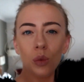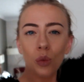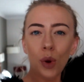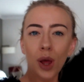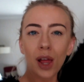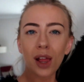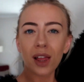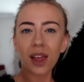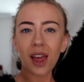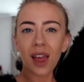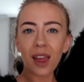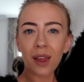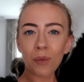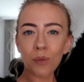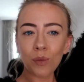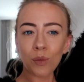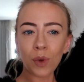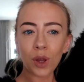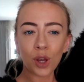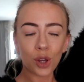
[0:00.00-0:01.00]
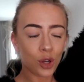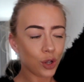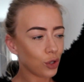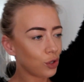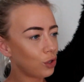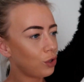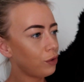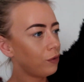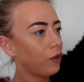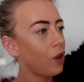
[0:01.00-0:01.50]
Welcome
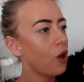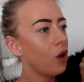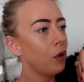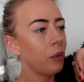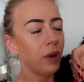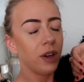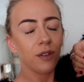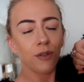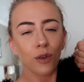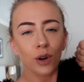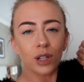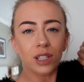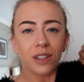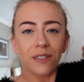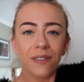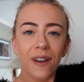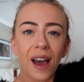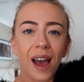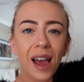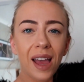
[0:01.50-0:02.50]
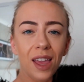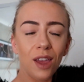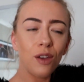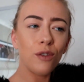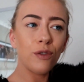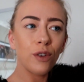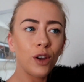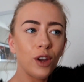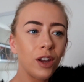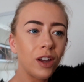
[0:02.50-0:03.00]
to vlog week
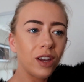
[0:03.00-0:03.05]
45,